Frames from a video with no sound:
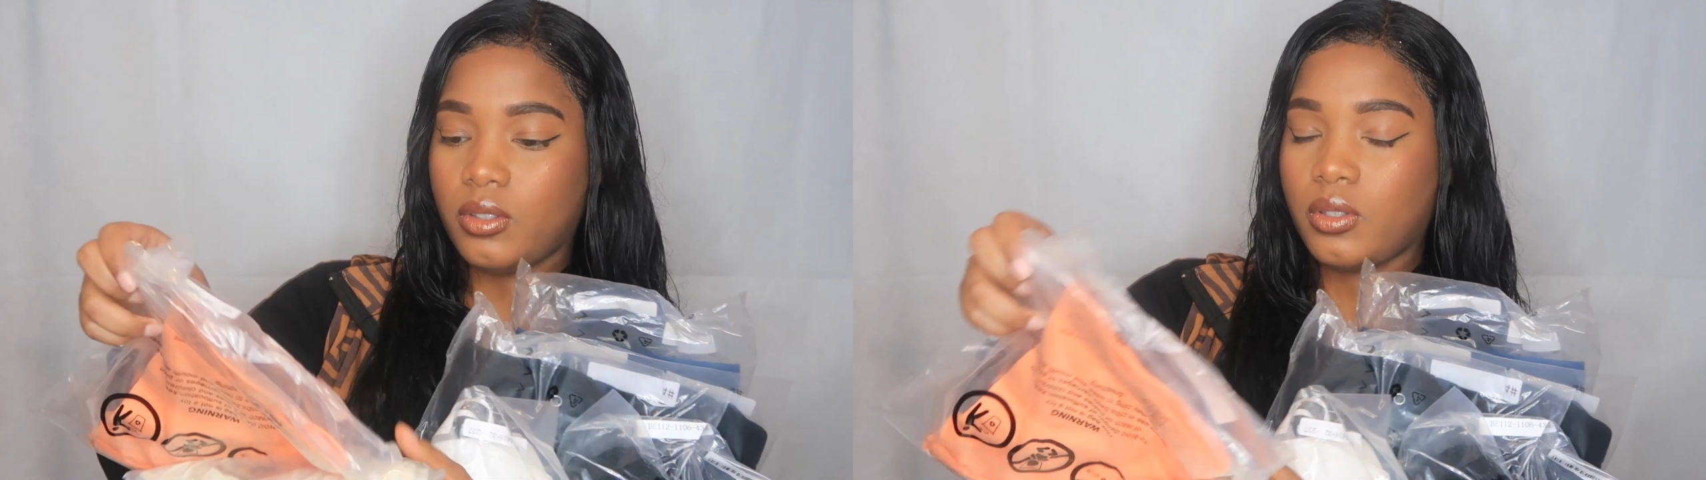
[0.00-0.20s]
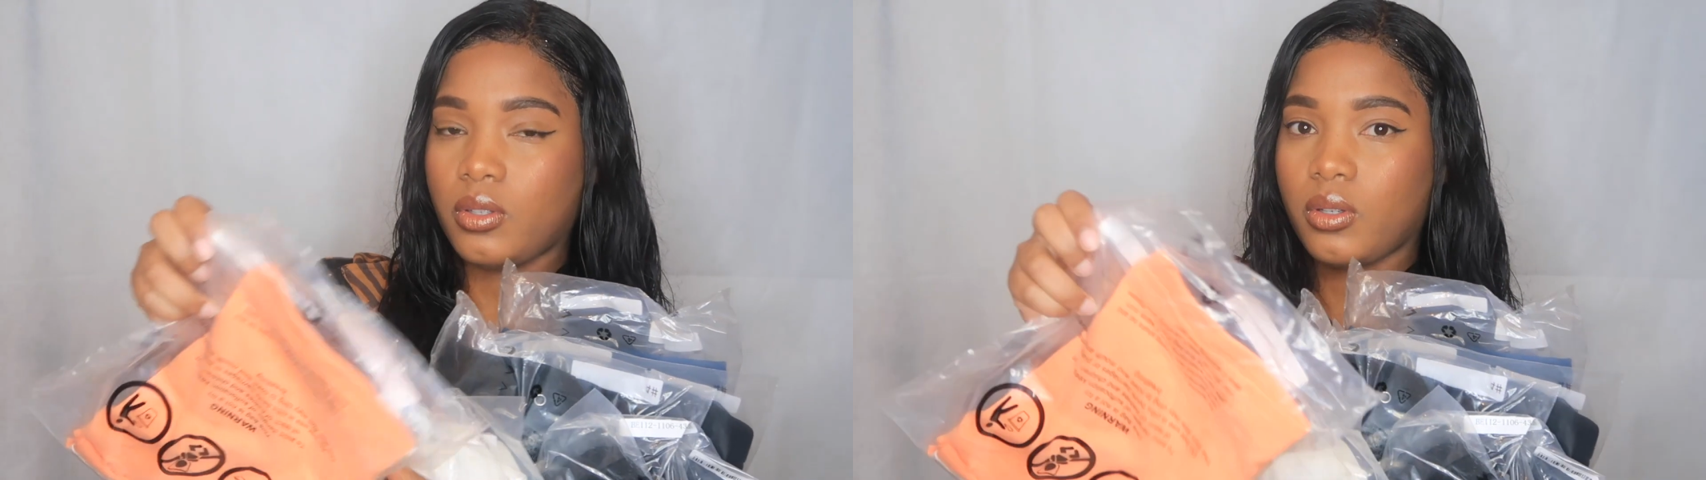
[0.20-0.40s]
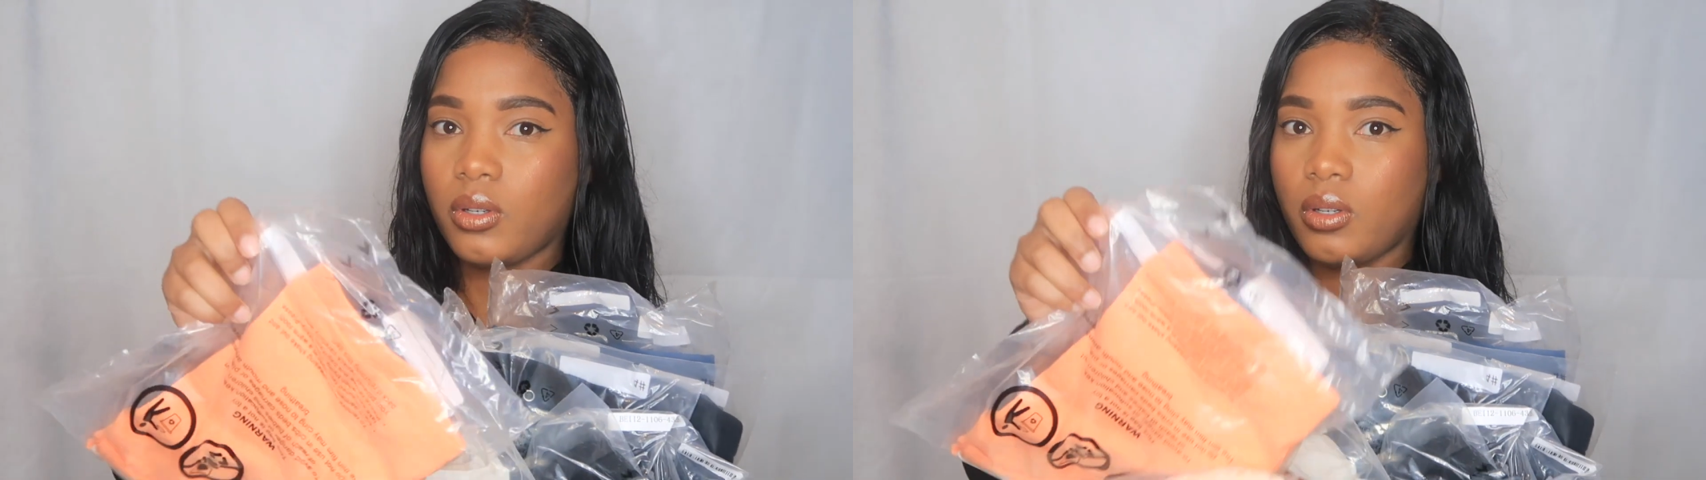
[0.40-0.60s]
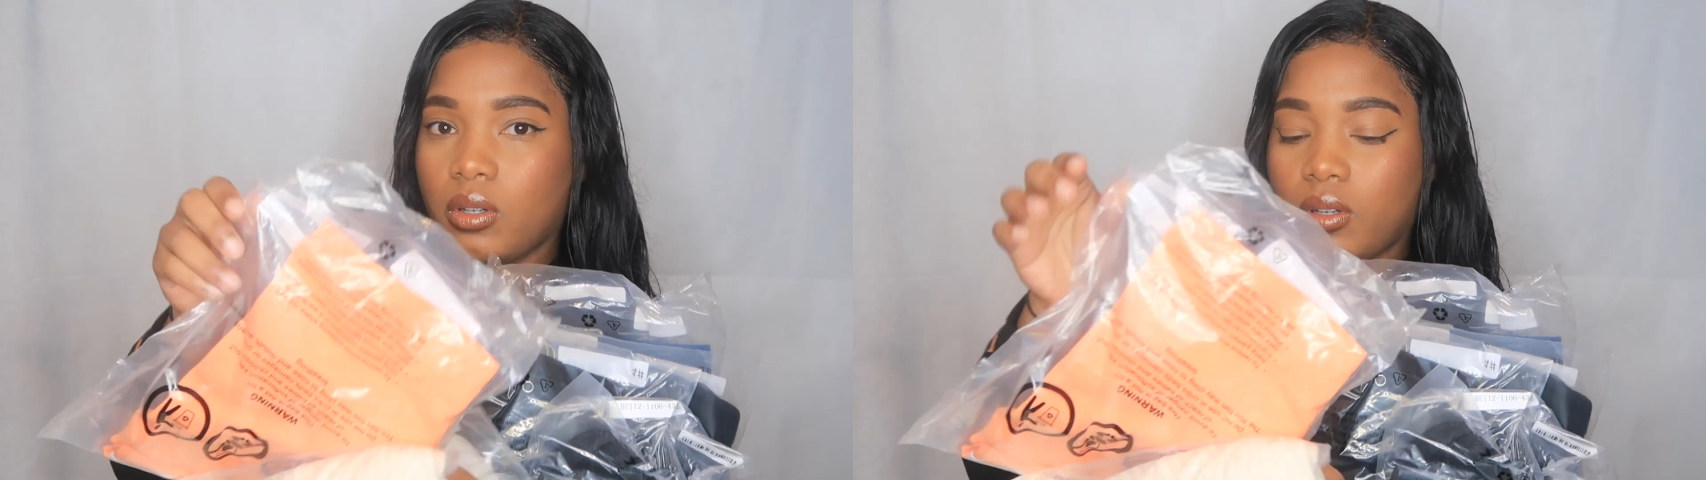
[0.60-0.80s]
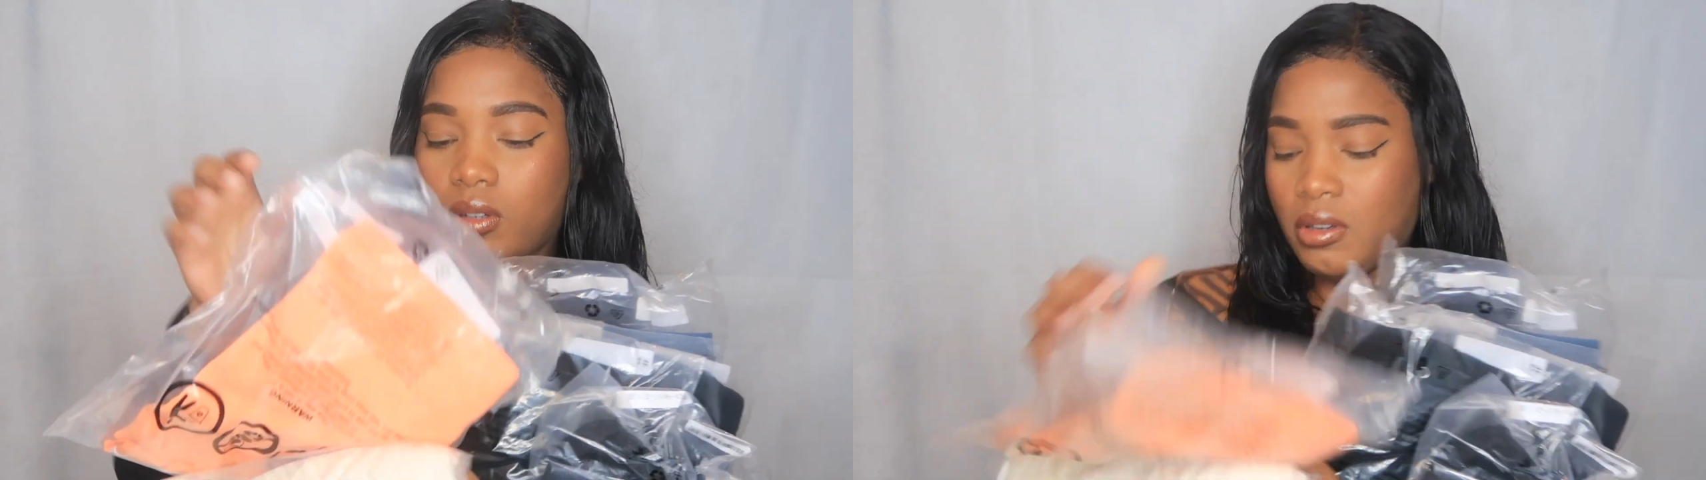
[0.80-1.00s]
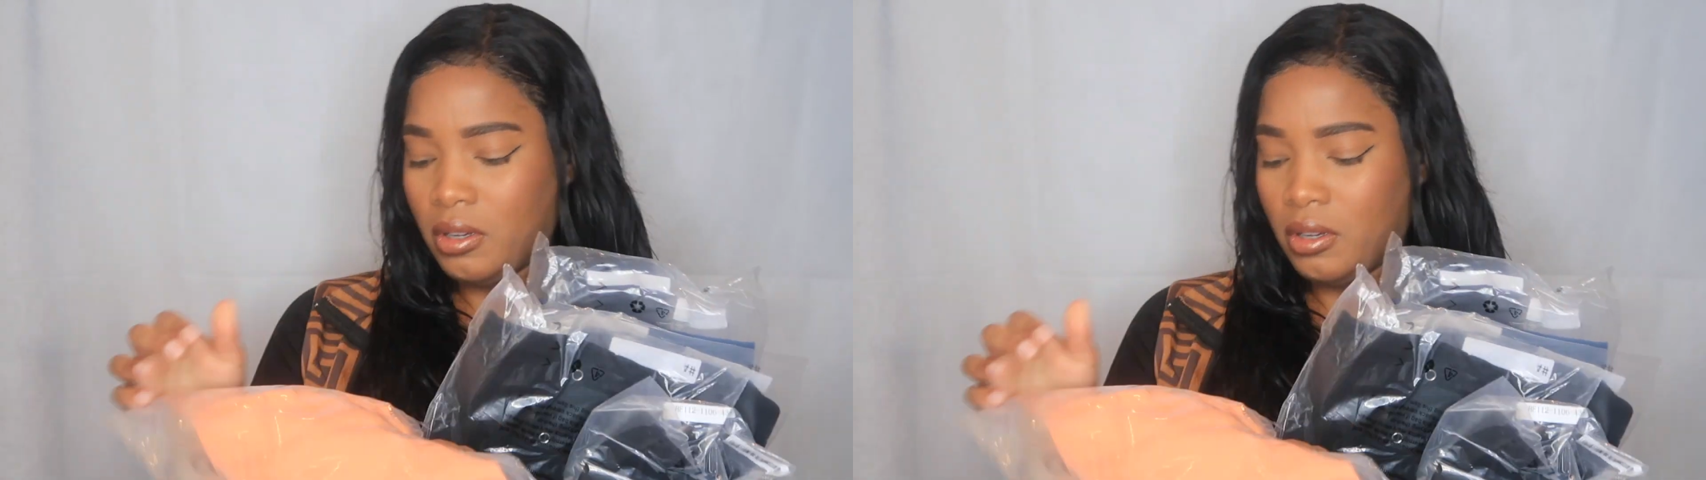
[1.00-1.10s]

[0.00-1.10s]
2,